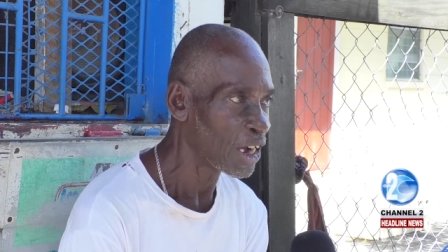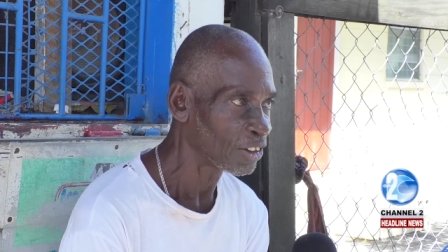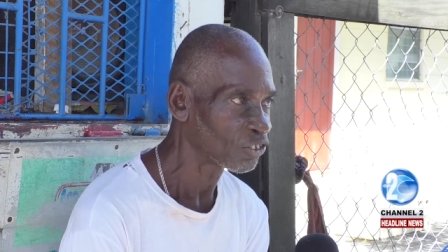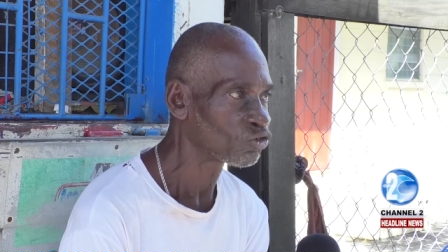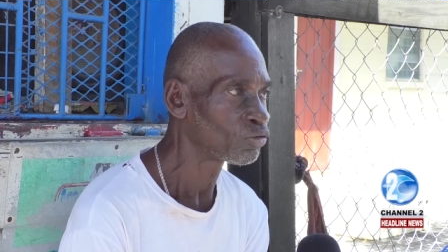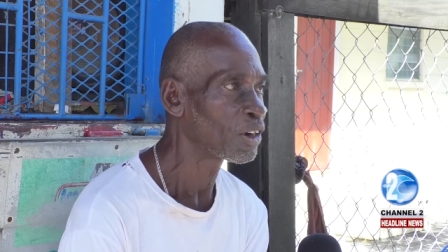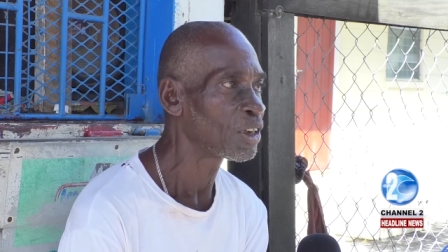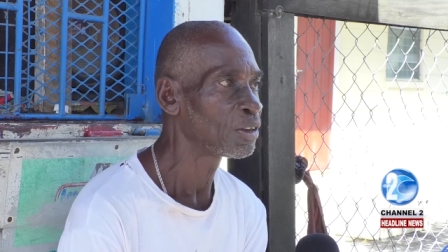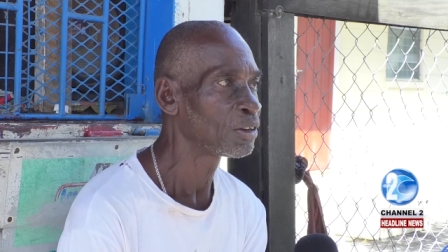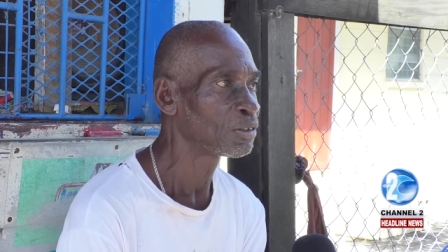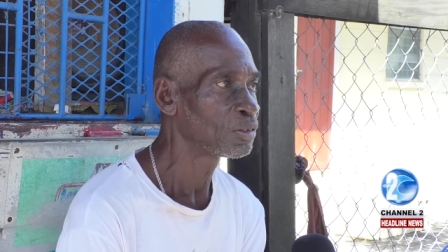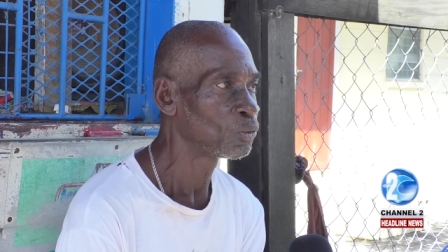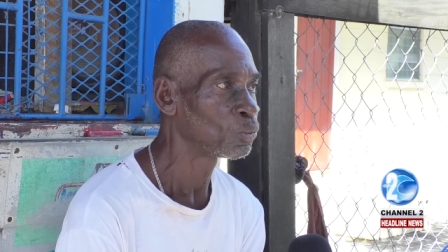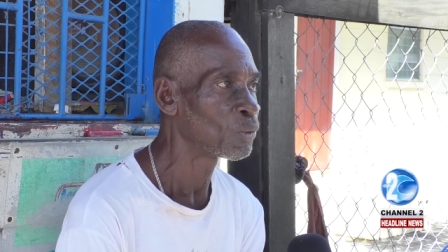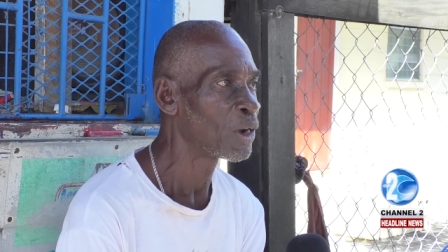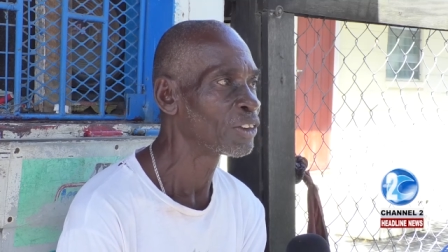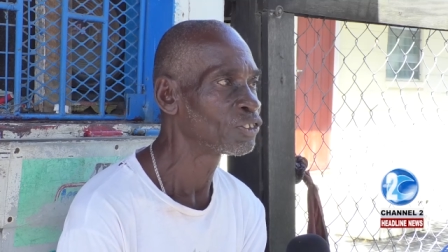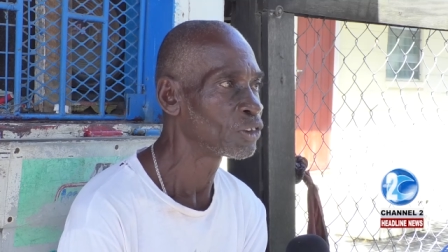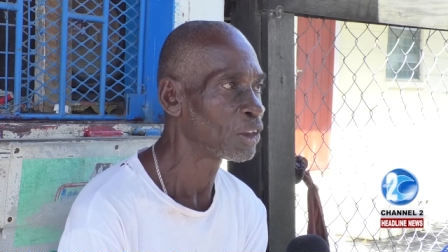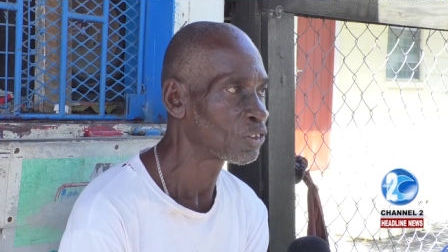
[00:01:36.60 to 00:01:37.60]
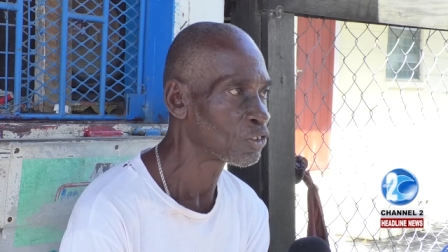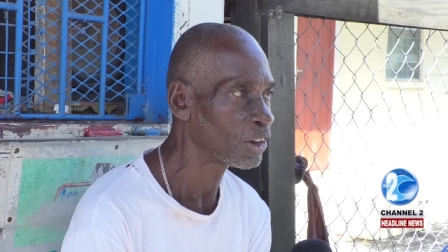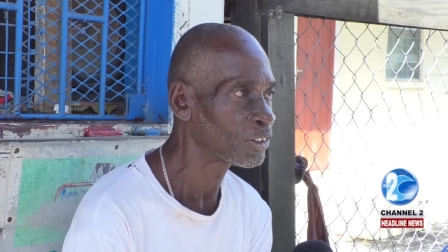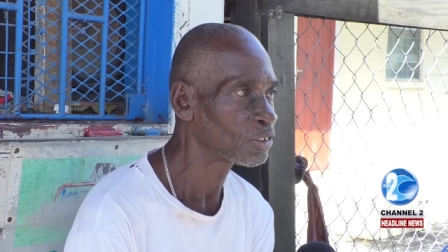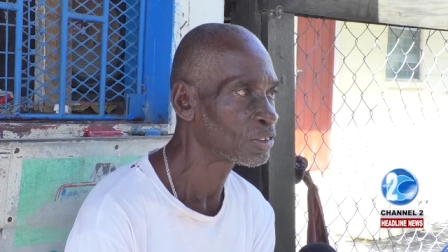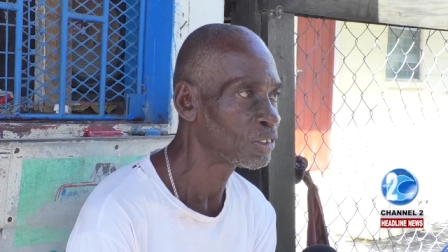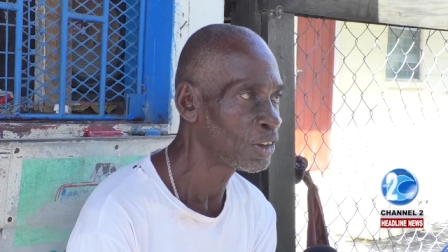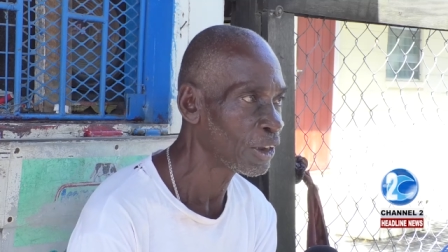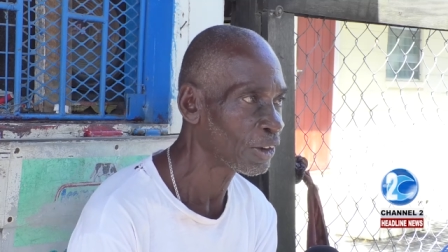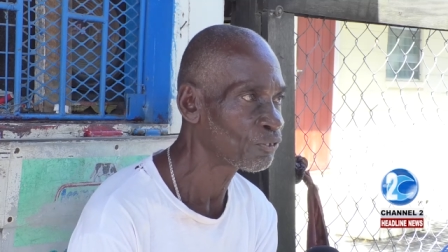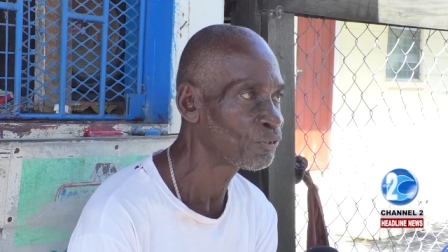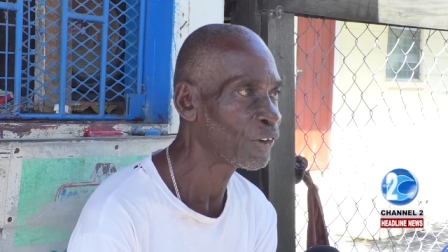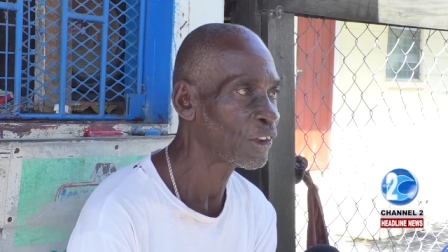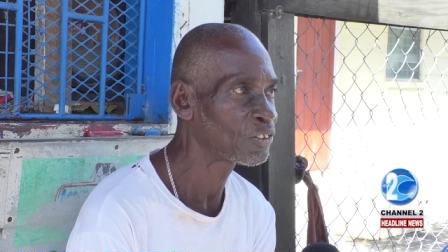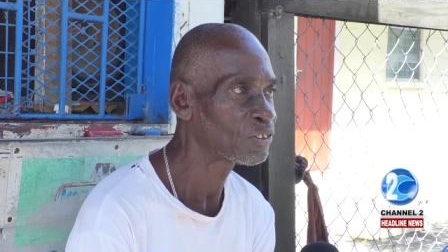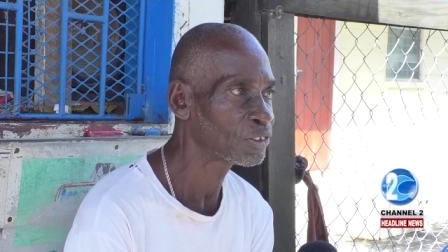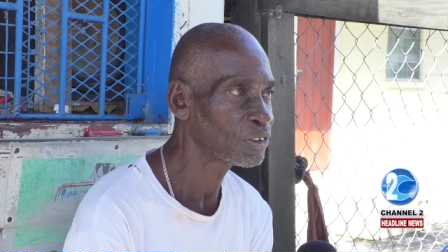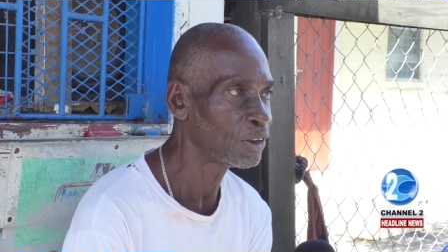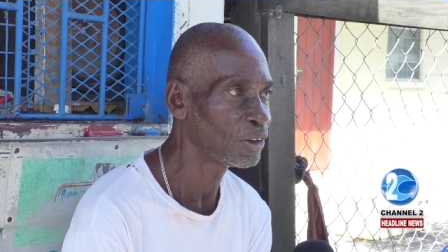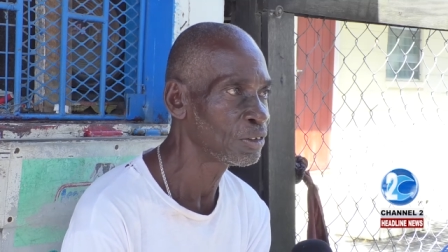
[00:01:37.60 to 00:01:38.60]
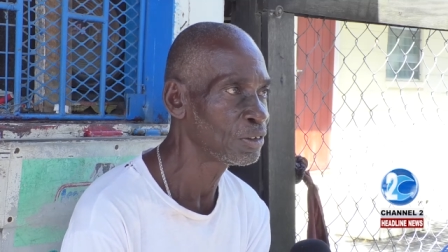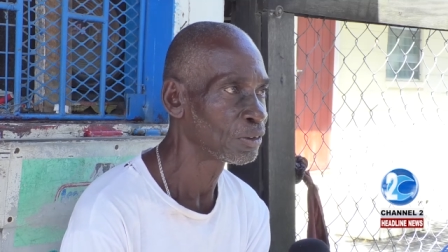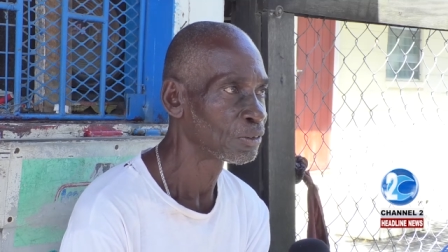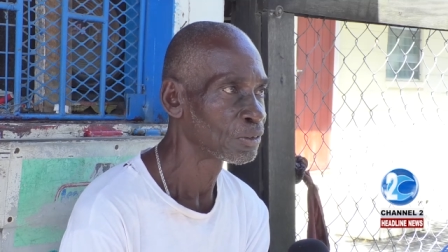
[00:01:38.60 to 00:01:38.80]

That's right. Once you could take fixing.